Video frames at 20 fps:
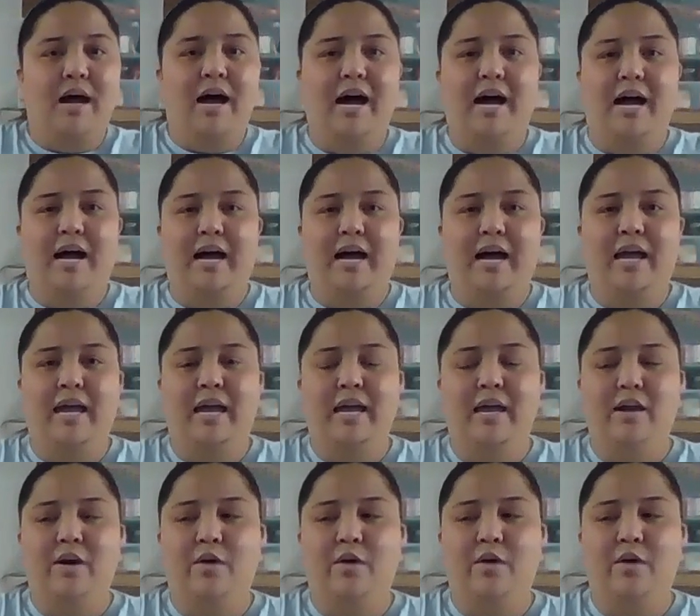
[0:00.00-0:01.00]

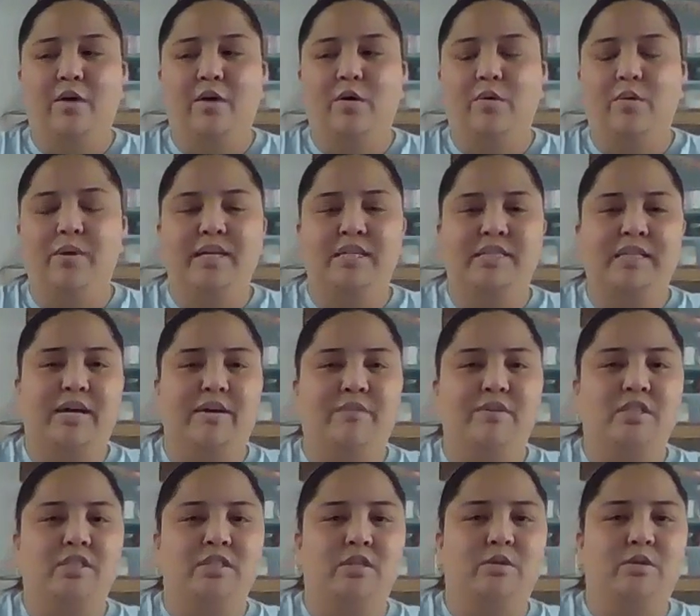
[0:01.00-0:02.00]
I always have a
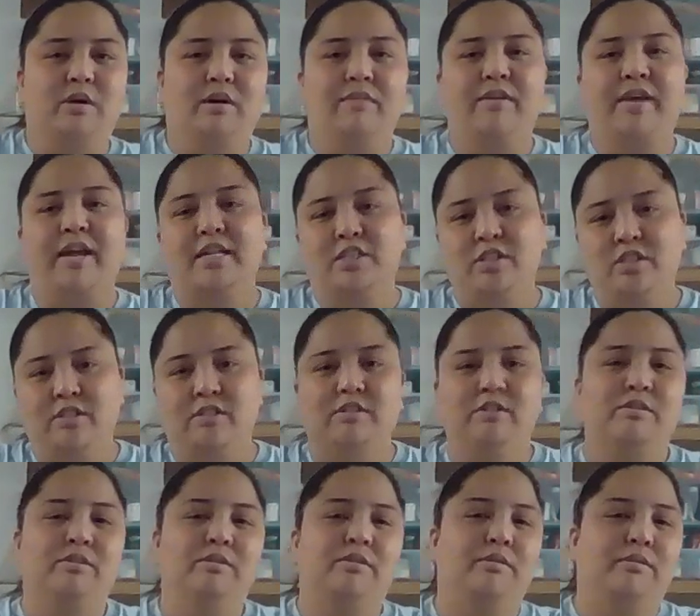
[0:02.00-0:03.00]
slew of
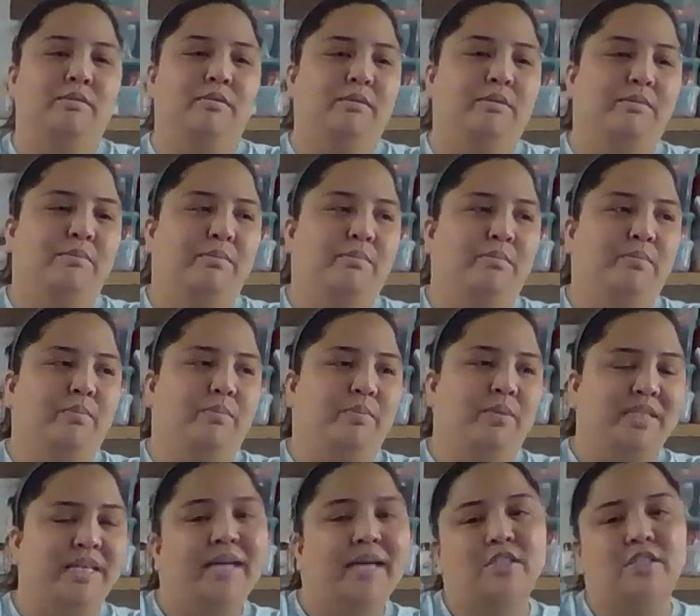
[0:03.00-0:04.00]
cashew,
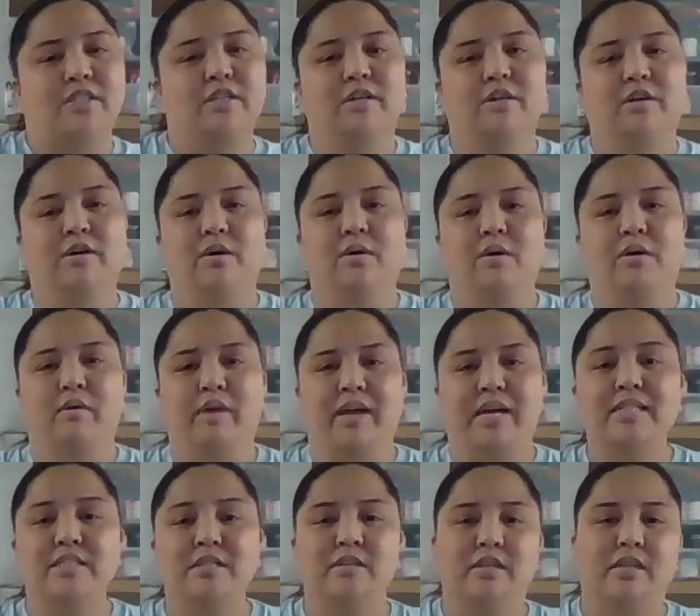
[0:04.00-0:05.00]
pistachio,
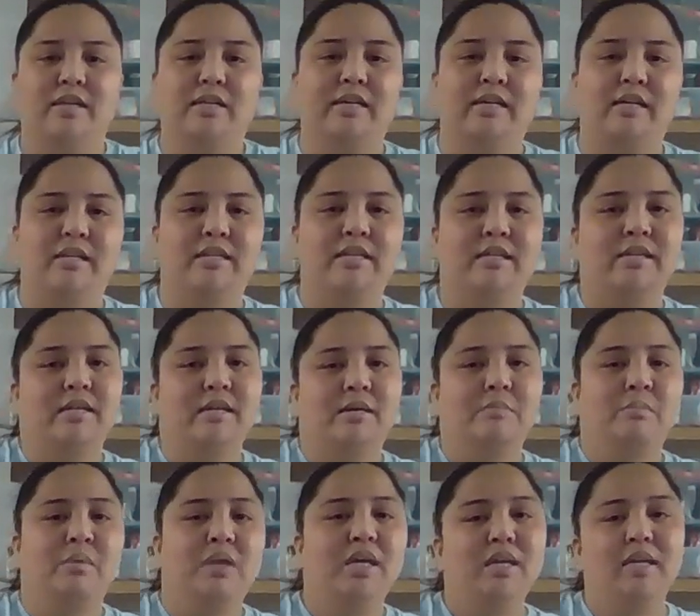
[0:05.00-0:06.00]
hazelnut,
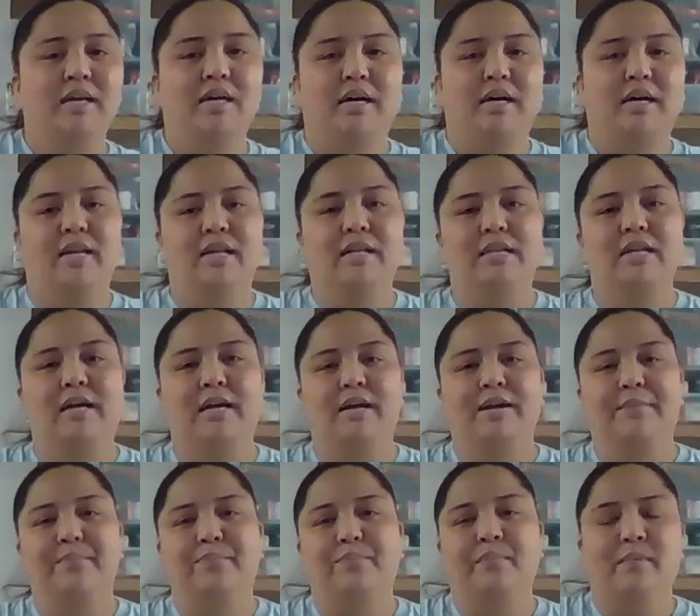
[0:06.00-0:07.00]
peanut, like
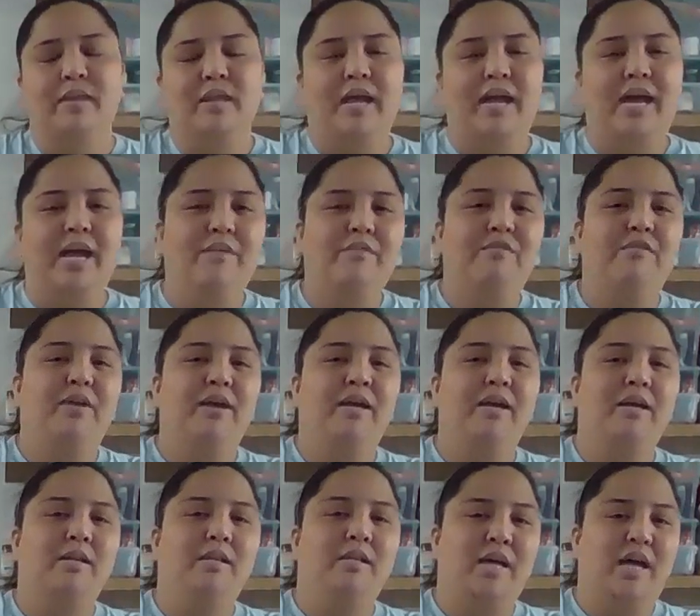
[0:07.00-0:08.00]

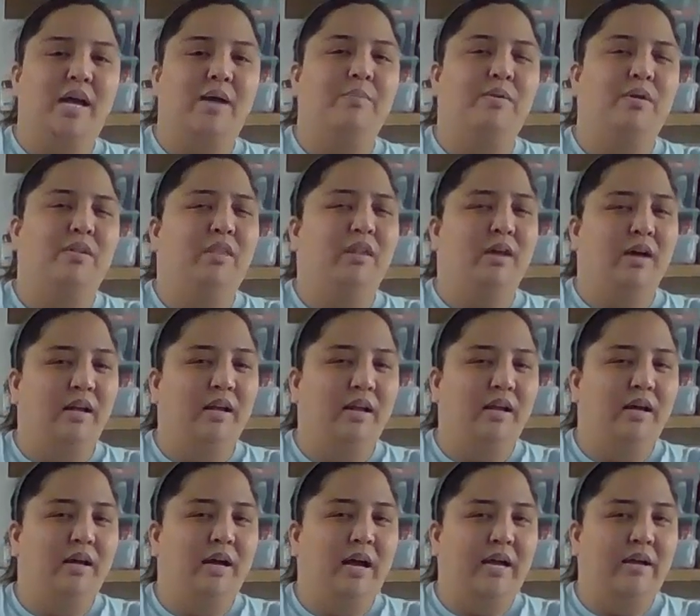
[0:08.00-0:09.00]
every type of nut
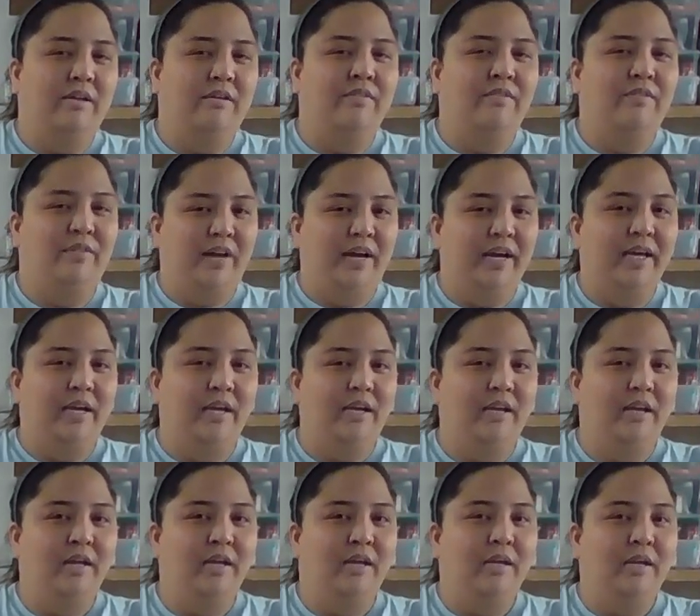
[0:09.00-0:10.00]
I could
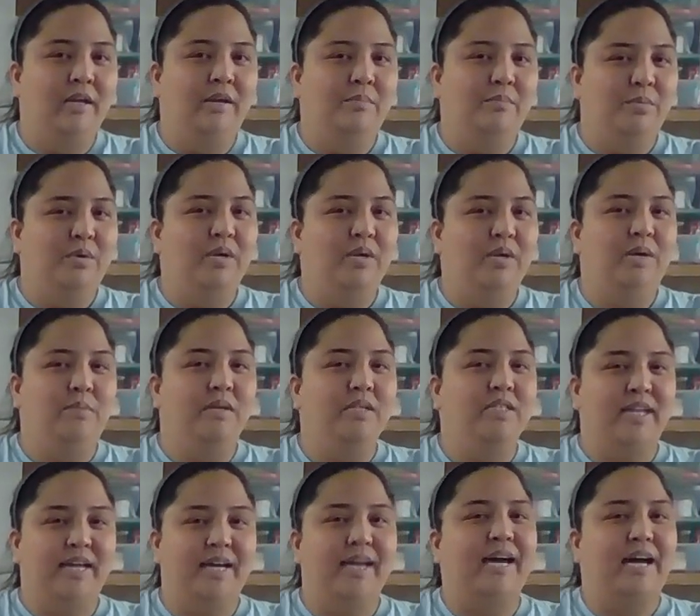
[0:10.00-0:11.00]
find, pretty
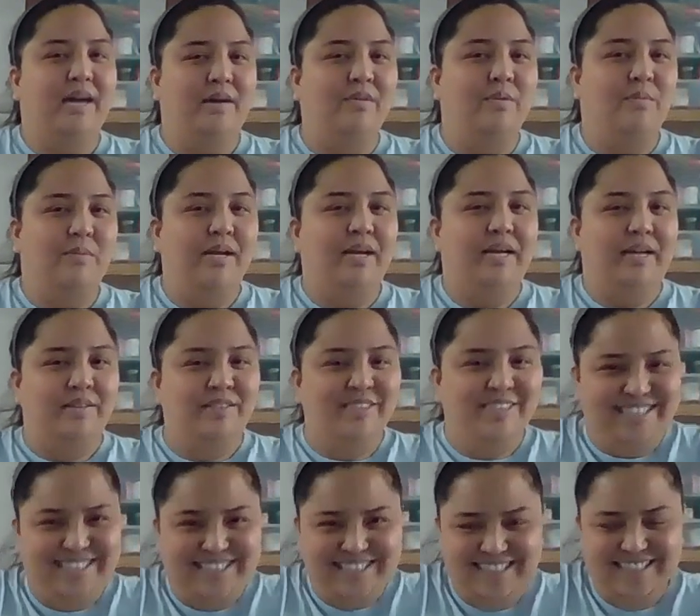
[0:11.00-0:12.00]
much I have in my
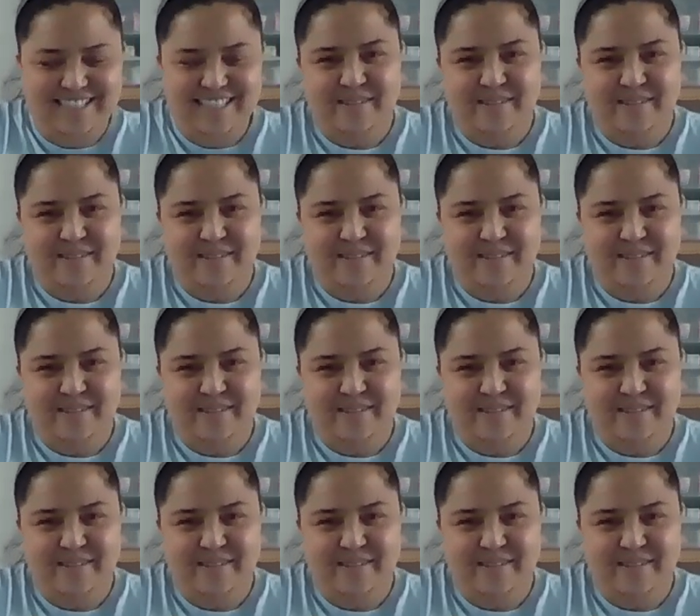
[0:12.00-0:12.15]
house.